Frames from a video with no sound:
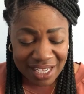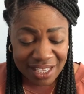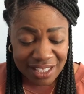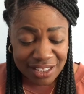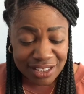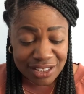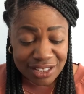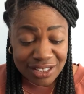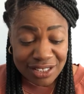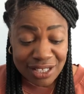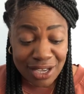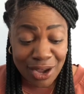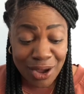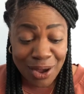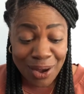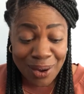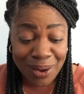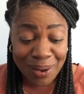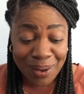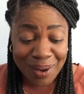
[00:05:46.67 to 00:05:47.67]

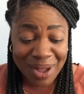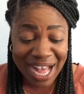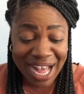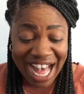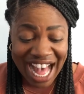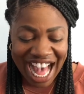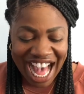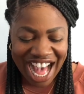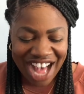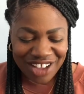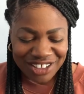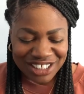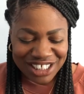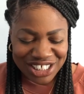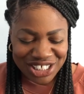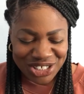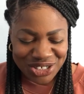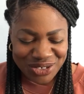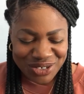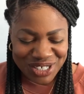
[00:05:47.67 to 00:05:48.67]
"So, how
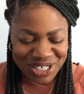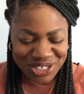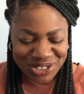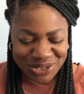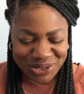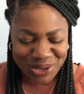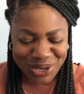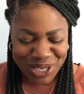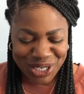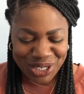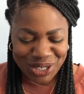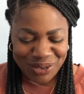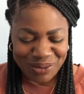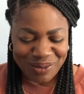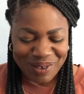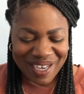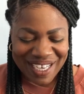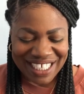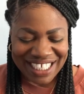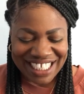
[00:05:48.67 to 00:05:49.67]
did you enjoy your
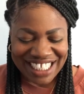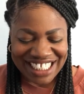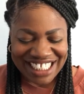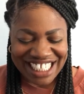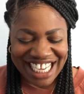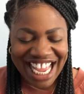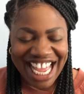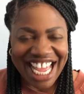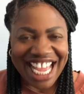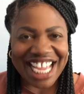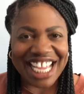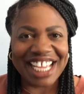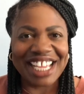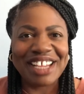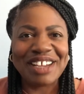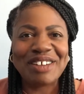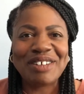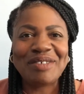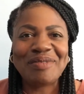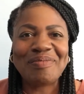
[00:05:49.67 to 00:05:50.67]
rainy day?"
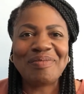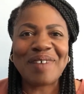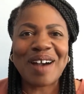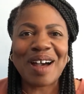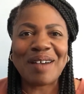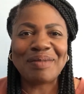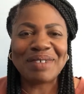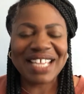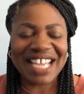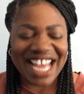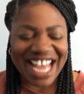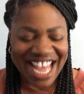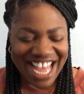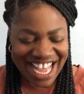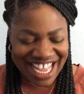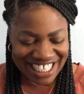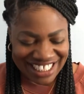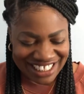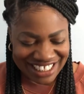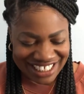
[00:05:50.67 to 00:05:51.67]
Mommy
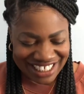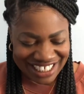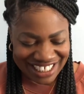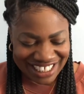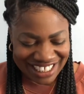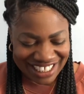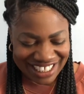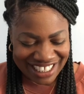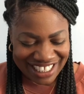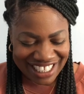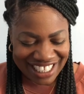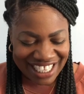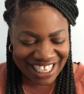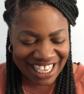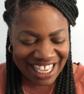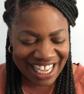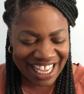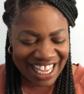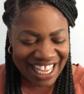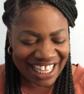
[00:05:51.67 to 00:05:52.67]
asked.
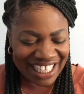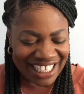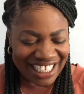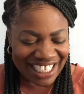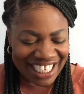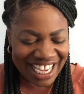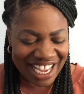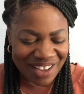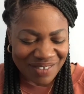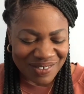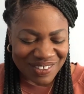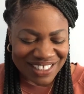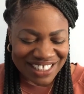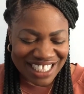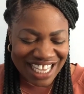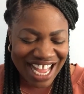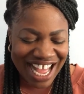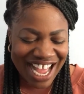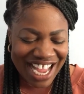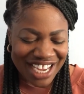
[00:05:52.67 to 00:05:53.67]
Ellie gave a
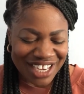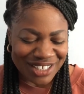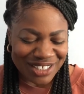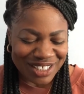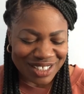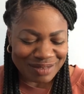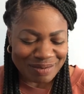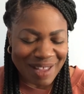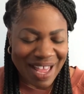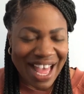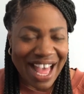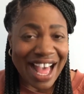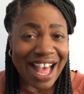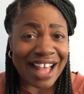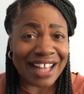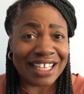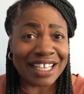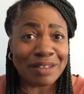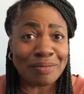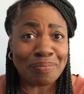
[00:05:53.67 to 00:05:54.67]
tired
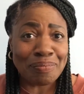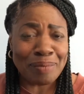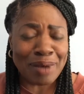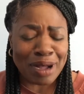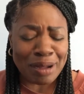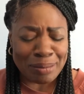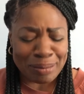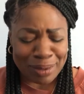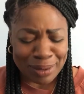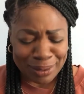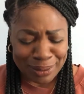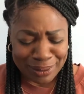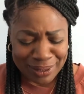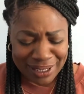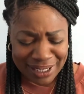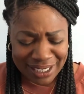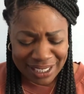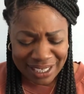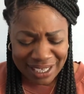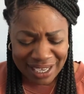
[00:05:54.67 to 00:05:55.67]
smile and mumbled,
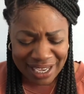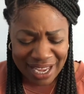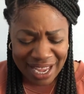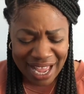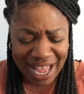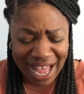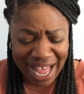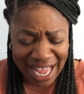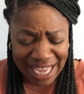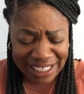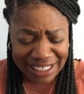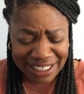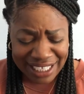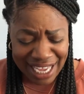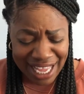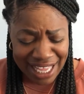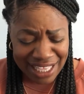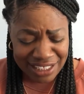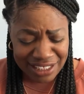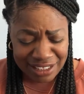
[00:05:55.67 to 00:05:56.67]
"I
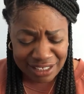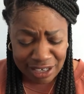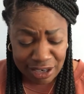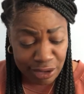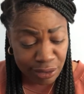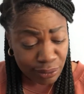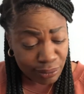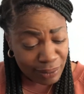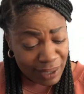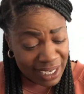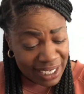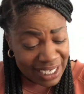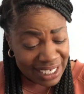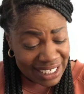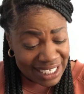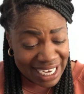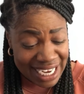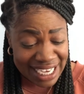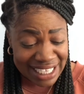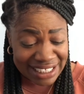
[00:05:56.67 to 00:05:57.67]
guess rainy
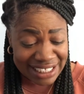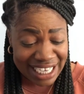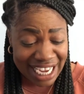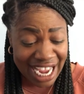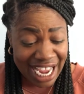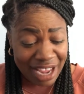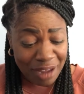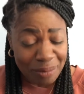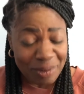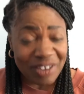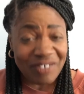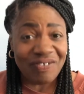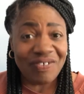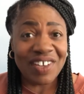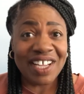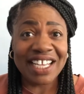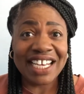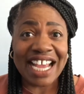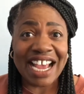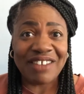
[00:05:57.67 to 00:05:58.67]
days can be
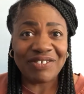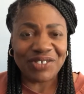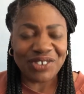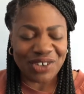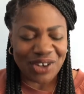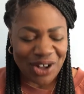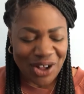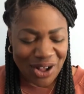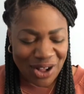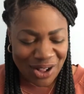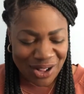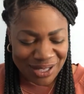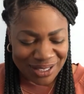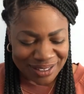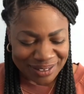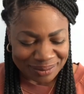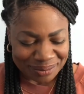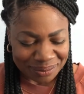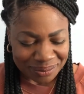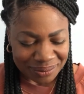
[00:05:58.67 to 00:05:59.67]
fun after all."
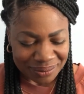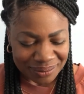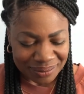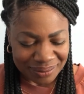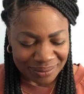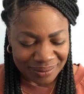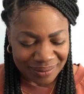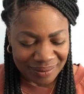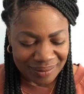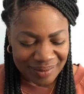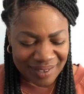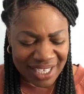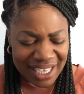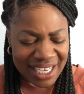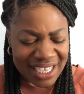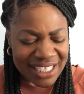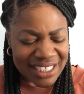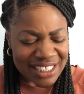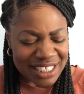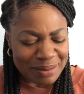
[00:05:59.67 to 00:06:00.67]

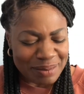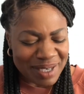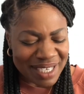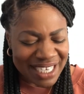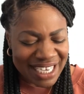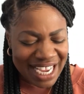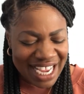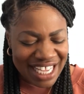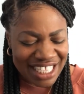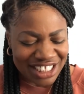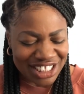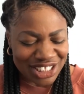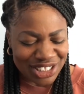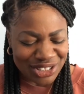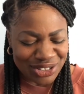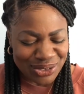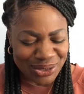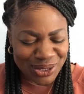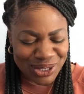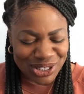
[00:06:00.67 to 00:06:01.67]
She began to
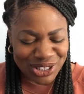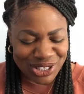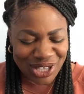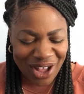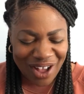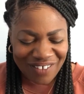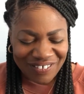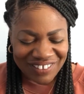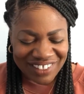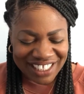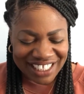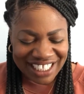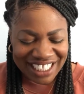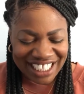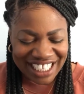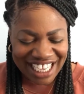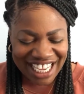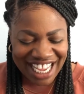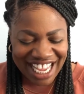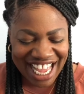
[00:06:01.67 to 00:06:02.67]
snore
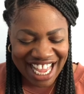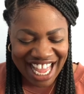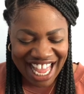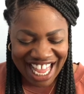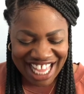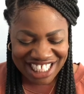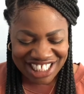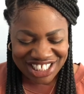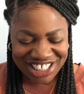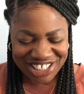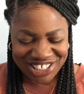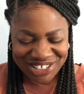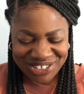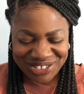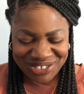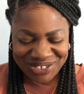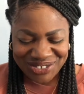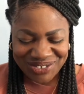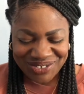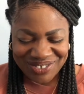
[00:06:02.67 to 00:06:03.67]
softly, and
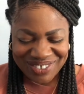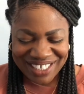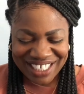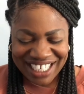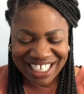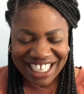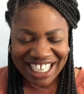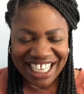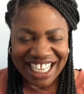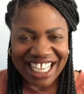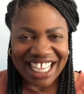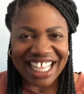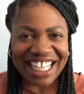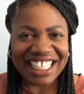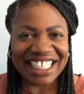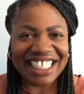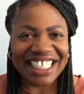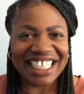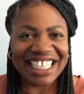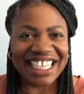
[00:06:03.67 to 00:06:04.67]
soon
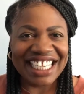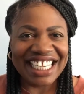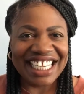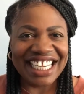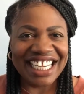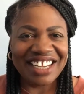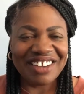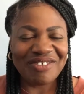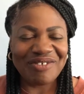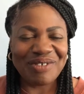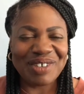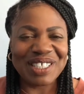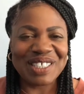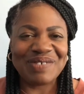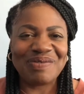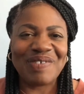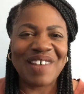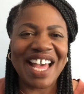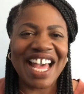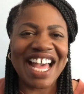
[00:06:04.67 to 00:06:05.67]
Ellie was
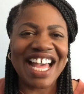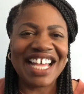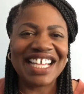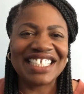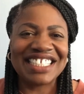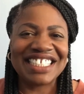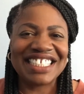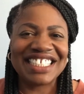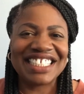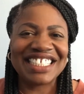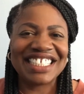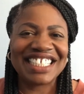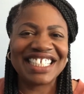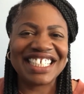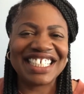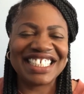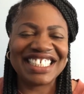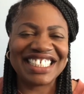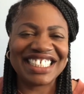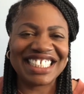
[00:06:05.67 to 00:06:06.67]
fast
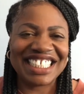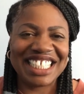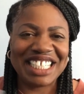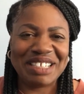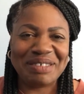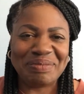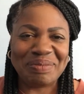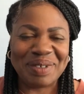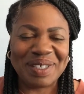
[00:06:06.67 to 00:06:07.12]
asleep.